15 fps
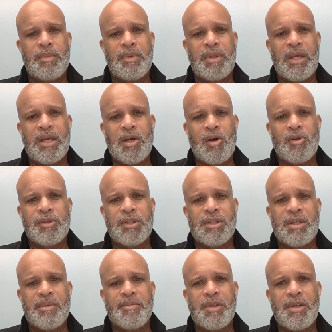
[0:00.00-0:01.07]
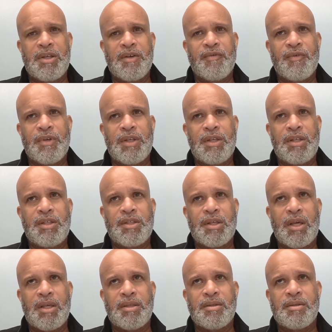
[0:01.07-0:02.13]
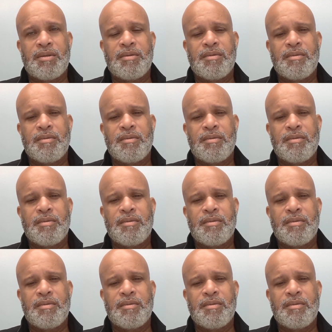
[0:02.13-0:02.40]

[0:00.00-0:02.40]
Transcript: they called it something different in each case?